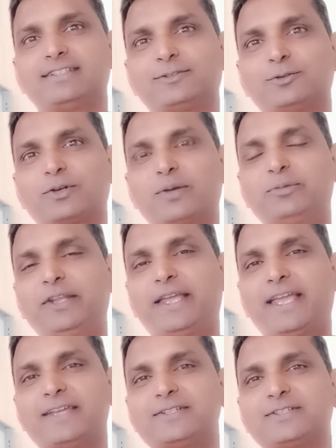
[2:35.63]
So
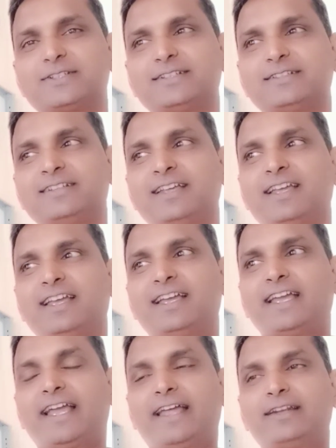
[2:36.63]
communication
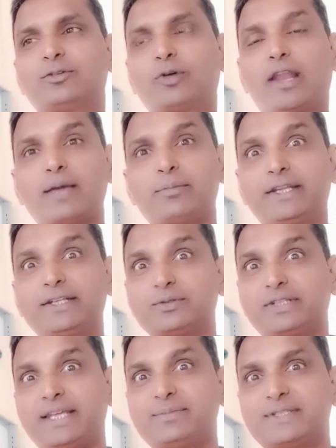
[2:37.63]
and collaborative
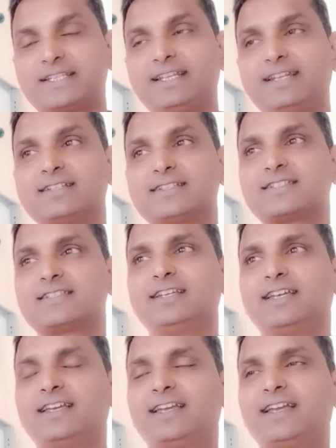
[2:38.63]
team skills
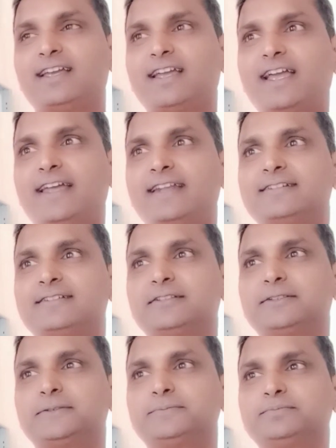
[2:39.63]
and
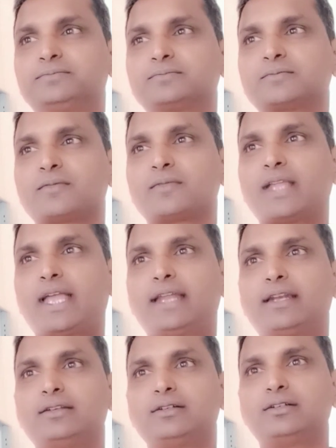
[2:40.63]

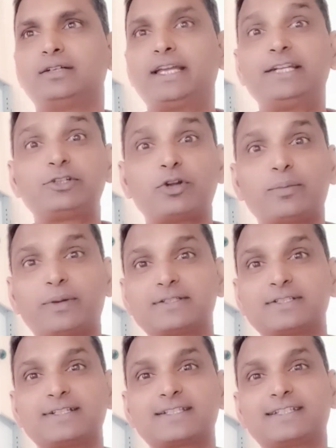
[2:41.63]

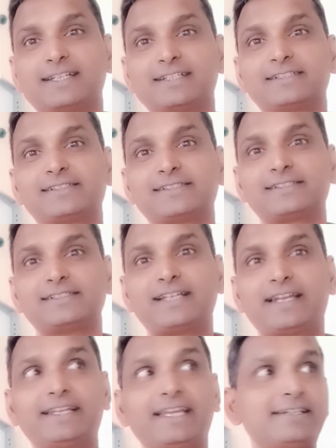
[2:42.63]
intrapersonal skills
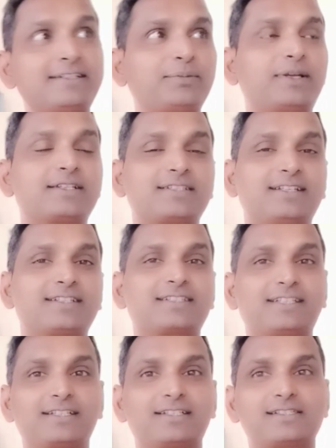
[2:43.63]
and interpersonal
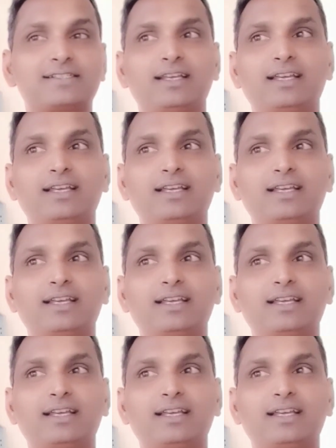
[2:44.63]
skills